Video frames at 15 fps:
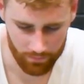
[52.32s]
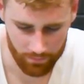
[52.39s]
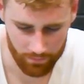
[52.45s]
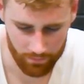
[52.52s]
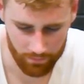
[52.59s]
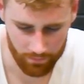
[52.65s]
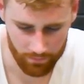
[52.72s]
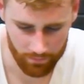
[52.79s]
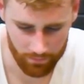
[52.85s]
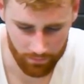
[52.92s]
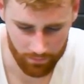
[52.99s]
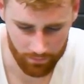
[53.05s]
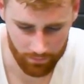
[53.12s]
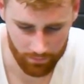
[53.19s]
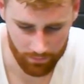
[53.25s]

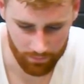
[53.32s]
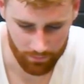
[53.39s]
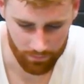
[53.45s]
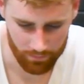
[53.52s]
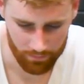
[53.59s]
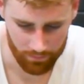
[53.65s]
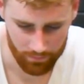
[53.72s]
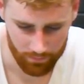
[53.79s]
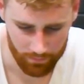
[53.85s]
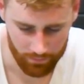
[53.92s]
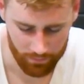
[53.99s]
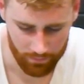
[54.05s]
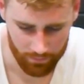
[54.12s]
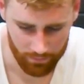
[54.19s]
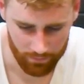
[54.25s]

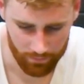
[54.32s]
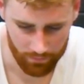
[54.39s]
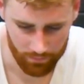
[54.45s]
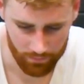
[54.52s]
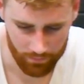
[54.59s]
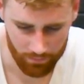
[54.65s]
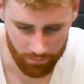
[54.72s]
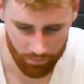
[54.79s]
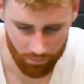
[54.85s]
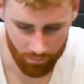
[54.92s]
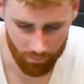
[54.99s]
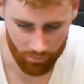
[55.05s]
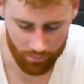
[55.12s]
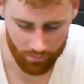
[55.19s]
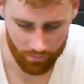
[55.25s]

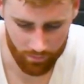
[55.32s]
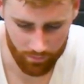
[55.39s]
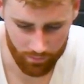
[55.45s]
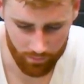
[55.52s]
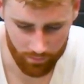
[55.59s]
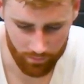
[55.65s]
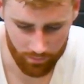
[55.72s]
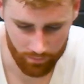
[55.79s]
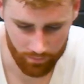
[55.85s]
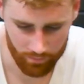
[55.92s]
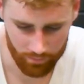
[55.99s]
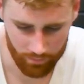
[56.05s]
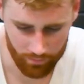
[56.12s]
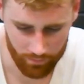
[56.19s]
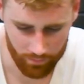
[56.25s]

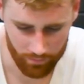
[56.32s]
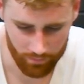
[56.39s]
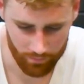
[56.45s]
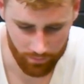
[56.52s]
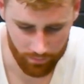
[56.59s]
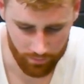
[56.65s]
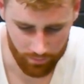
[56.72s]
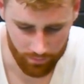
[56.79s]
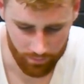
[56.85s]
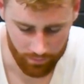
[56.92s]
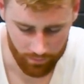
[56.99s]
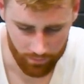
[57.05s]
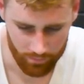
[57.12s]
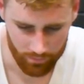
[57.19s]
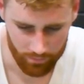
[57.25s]

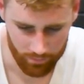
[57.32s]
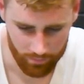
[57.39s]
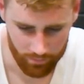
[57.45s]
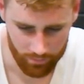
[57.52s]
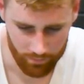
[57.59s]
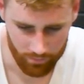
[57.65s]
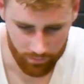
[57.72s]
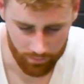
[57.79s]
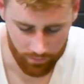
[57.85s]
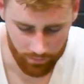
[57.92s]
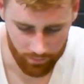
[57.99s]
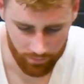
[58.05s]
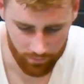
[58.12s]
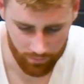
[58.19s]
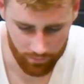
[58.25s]

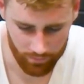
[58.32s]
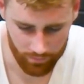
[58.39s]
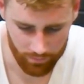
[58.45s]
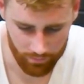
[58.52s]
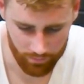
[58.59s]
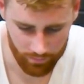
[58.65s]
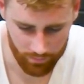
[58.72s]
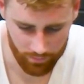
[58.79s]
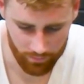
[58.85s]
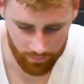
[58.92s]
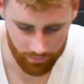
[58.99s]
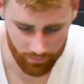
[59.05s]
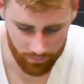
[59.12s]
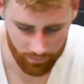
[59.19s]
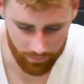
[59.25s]

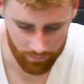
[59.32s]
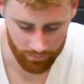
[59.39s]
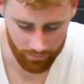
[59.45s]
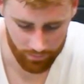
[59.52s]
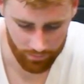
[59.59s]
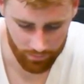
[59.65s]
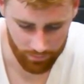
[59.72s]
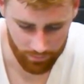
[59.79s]
[no speech]